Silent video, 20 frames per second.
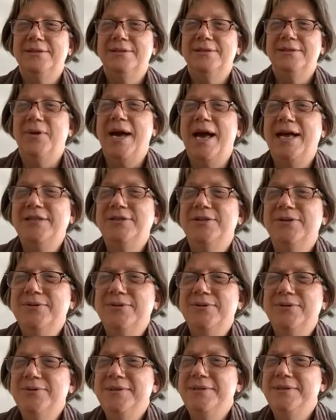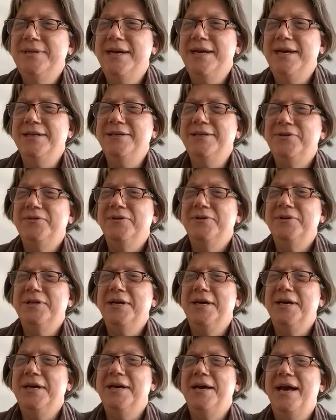So ATO stands for
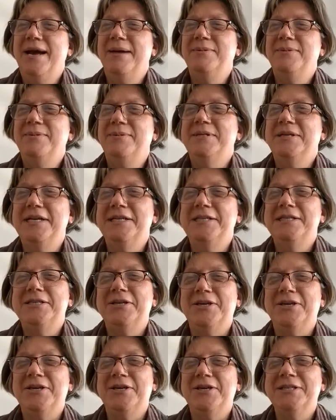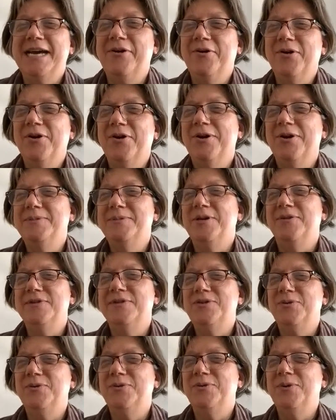the Amazon Tall Tower
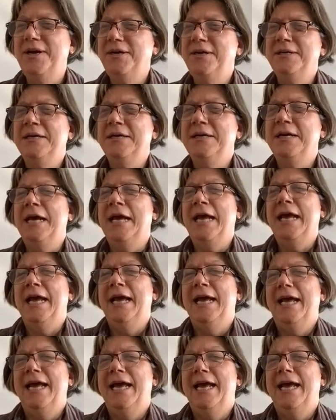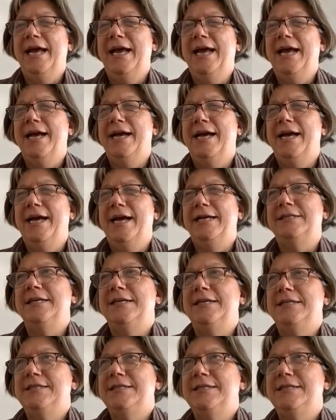Observatory, and
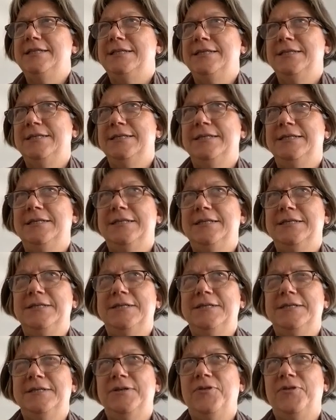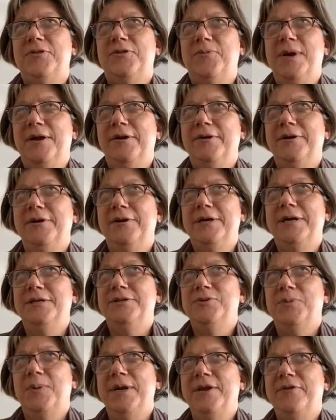it's a
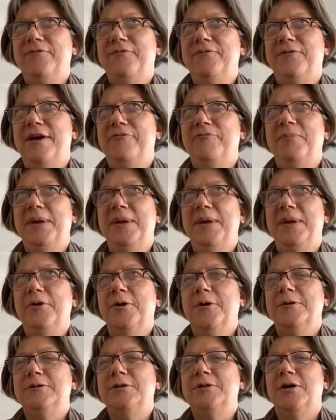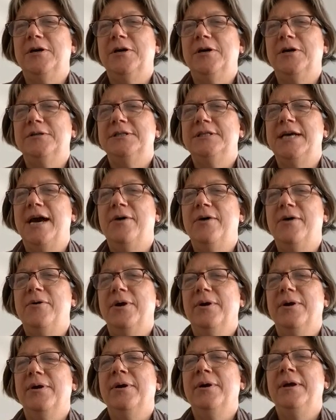325-meter tall
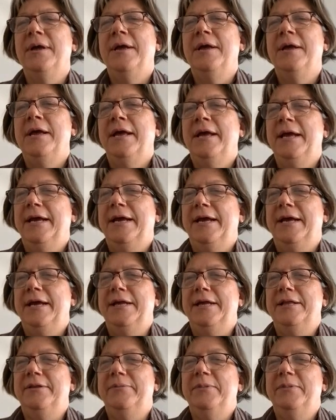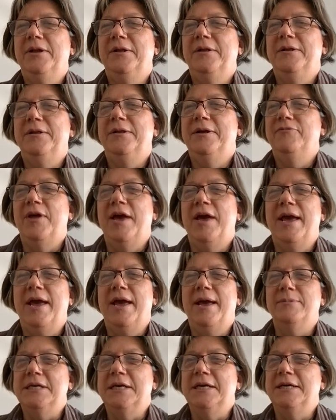tower in the middle of the
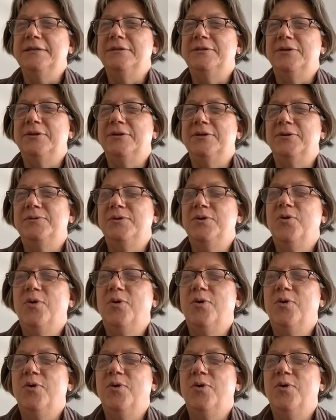Amazon, so